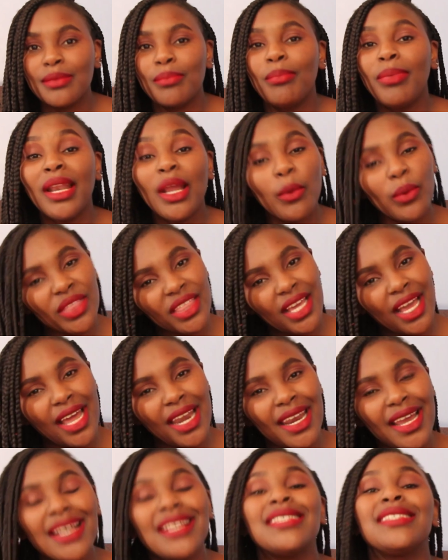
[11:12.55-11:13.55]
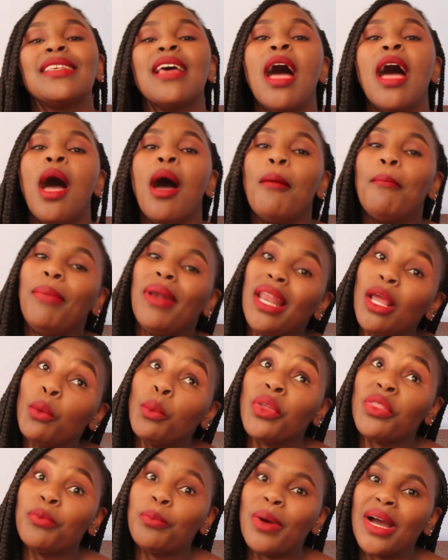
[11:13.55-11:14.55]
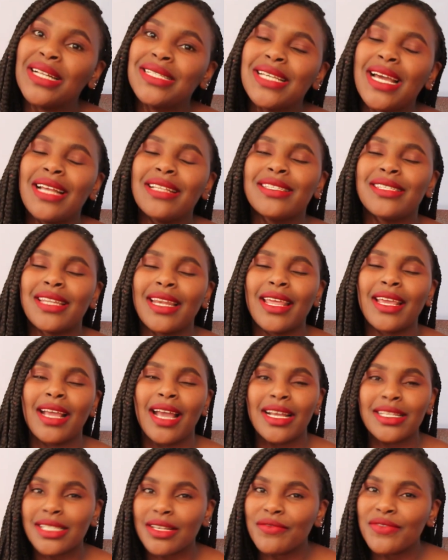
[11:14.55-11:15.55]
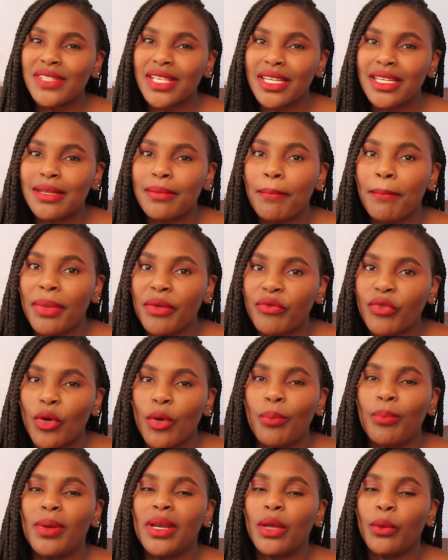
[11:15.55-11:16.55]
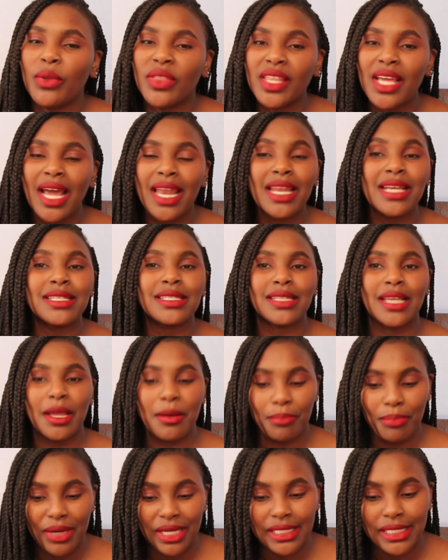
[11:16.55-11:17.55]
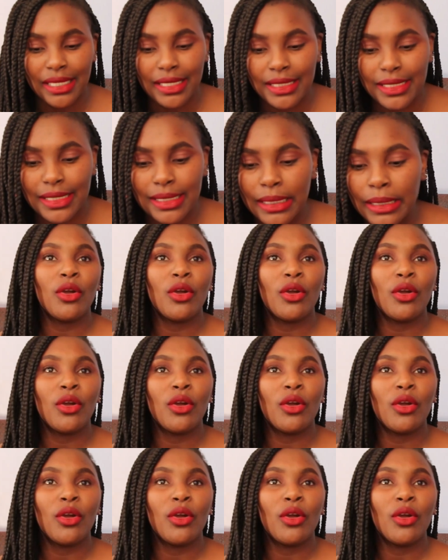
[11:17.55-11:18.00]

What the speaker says: Play with colors, play with patterns, like as I've said before, play with colors and patterns.